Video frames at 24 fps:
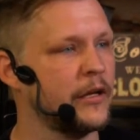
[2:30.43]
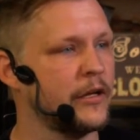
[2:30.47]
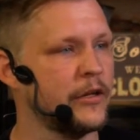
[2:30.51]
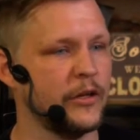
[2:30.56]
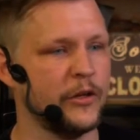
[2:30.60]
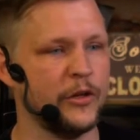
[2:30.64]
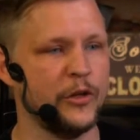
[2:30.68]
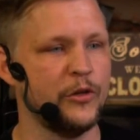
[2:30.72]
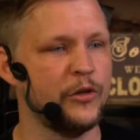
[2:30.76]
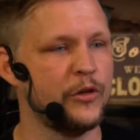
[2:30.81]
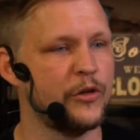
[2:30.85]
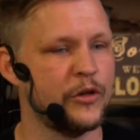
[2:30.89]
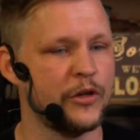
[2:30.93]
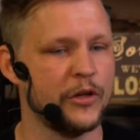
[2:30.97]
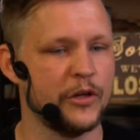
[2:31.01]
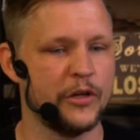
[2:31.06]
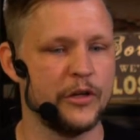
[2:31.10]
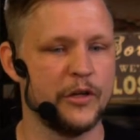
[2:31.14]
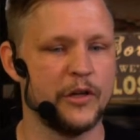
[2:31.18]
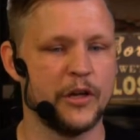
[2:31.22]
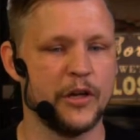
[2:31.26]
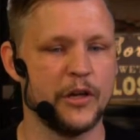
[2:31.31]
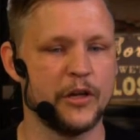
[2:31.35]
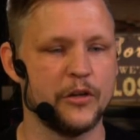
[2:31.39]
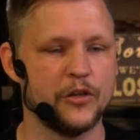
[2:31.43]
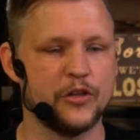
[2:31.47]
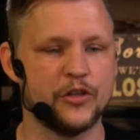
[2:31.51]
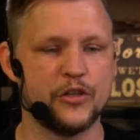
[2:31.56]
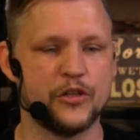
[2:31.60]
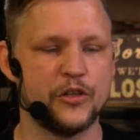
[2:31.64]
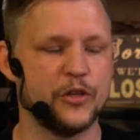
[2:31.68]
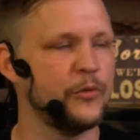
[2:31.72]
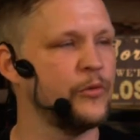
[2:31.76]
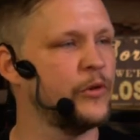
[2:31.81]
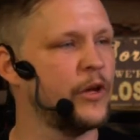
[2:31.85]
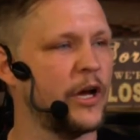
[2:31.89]
You could
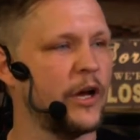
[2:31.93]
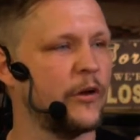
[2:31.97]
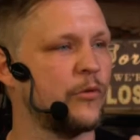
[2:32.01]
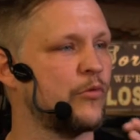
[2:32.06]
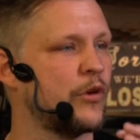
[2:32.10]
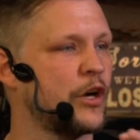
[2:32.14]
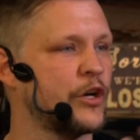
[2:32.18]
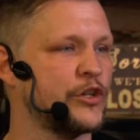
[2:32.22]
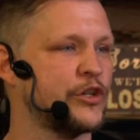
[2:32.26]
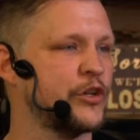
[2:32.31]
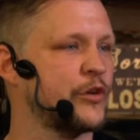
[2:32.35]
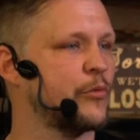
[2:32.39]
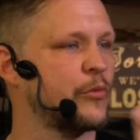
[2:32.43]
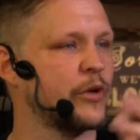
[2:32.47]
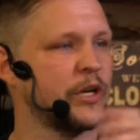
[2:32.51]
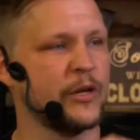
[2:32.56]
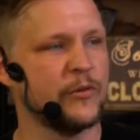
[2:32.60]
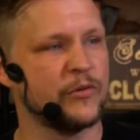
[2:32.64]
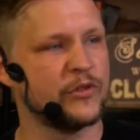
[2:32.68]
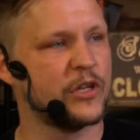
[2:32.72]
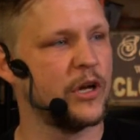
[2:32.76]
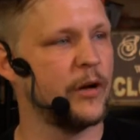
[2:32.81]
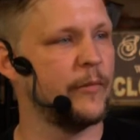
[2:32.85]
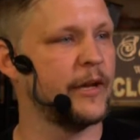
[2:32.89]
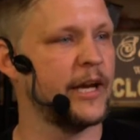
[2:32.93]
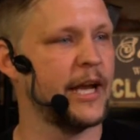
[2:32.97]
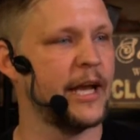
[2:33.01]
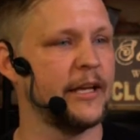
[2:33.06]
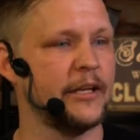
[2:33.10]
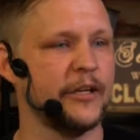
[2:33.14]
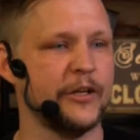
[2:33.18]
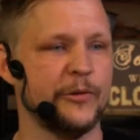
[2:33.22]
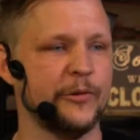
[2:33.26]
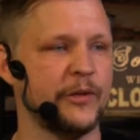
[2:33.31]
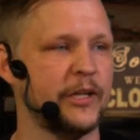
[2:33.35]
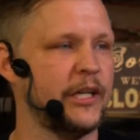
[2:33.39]
shoot a rusher when he was coming at
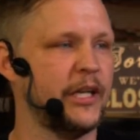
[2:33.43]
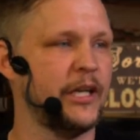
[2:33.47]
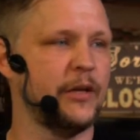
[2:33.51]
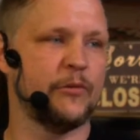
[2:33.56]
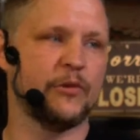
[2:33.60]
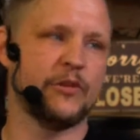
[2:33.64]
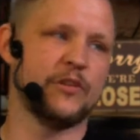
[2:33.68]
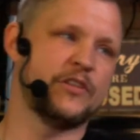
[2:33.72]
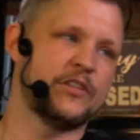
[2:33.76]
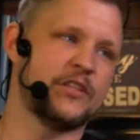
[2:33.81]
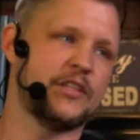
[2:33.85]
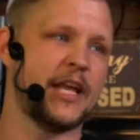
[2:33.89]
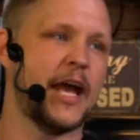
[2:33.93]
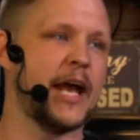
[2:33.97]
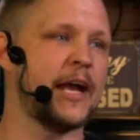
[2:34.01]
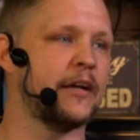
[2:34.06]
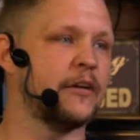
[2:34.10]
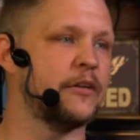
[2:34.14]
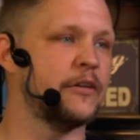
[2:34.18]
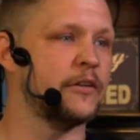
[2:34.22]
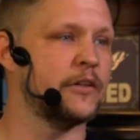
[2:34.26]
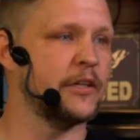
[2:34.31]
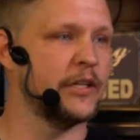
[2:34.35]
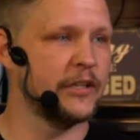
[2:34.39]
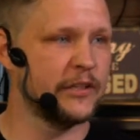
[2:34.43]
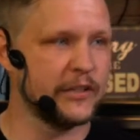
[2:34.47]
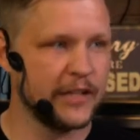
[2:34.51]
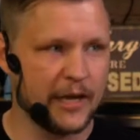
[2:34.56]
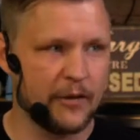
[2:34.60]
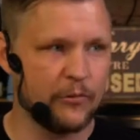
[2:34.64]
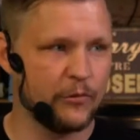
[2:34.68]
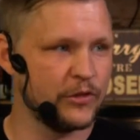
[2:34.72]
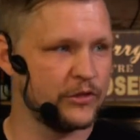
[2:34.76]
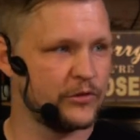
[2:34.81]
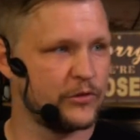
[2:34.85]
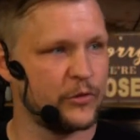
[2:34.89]
you, and he would stagger, and
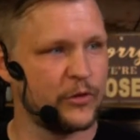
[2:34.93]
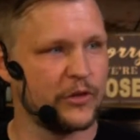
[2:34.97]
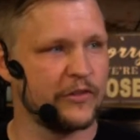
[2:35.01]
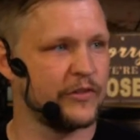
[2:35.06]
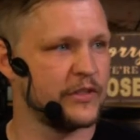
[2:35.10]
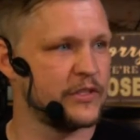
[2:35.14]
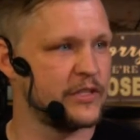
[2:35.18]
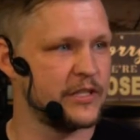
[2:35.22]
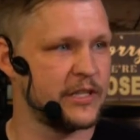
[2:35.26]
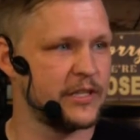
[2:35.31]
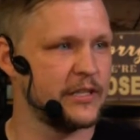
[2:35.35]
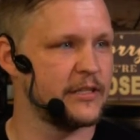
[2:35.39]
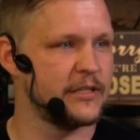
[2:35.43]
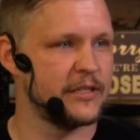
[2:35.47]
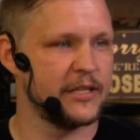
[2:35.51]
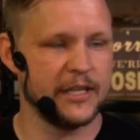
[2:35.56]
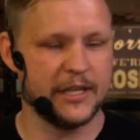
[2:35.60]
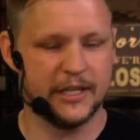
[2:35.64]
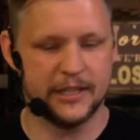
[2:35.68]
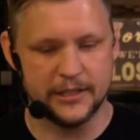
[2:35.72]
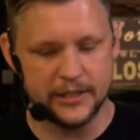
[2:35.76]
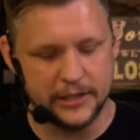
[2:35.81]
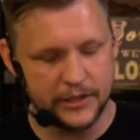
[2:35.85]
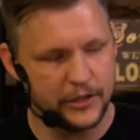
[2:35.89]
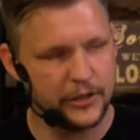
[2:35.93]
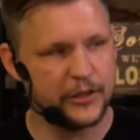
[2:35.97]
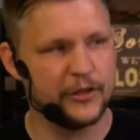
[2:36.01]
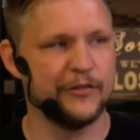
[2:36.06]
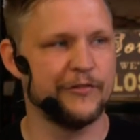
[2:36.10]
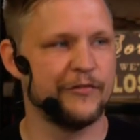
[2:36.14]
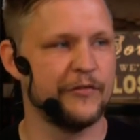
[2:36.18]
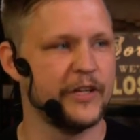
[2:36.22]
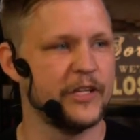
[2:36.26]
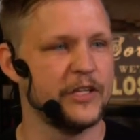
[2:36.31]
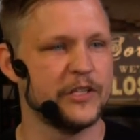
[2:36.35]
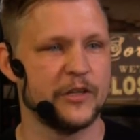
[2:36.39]
that was sort of a CC, and then you could
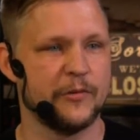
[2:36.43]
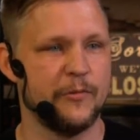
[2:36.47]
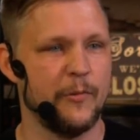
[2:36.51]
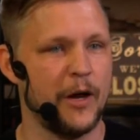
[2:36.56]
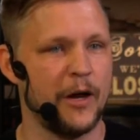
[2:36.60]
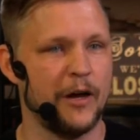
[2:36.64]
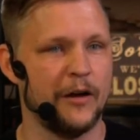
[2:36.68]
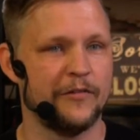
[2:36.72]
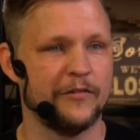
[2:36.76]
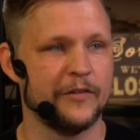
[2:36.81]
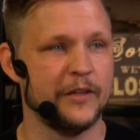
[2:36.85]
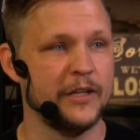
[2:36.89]
finish him off.